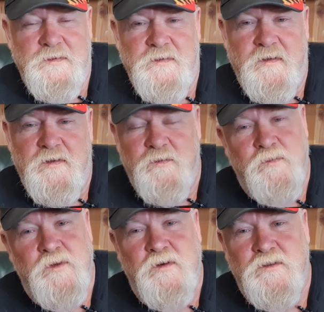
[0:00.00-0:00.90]
And then
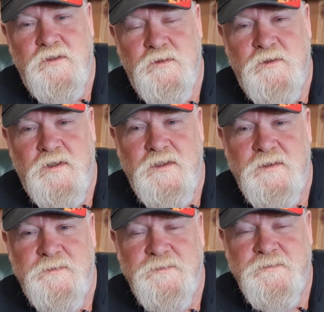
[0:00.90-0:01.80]
when we got to
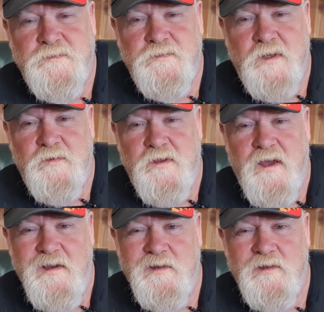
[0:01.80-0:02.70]
up to
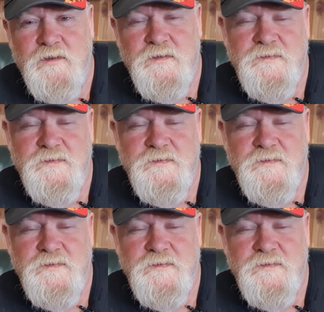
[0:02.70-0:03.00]
Kakadu,